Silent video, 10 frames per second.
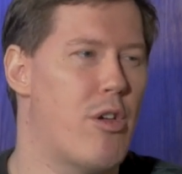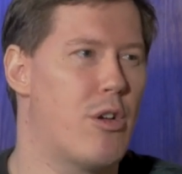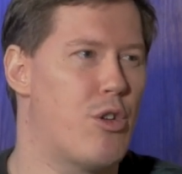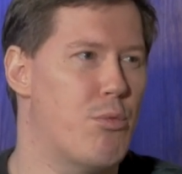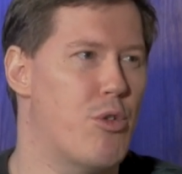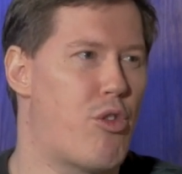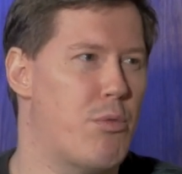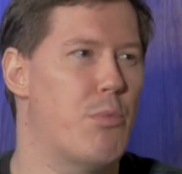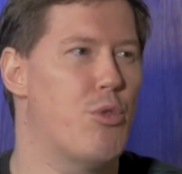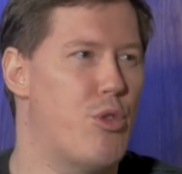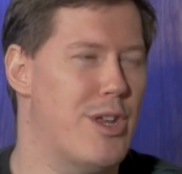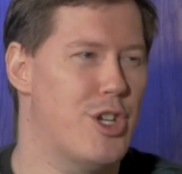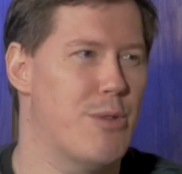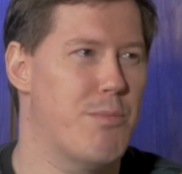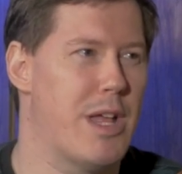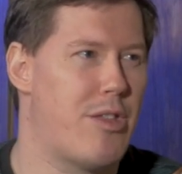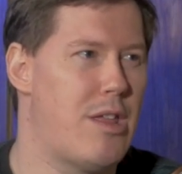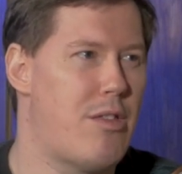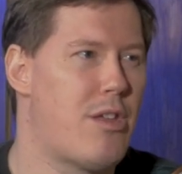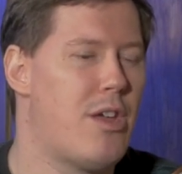uh, chromosome number 3 in
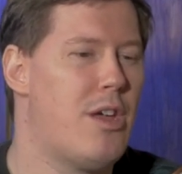chimpanzees.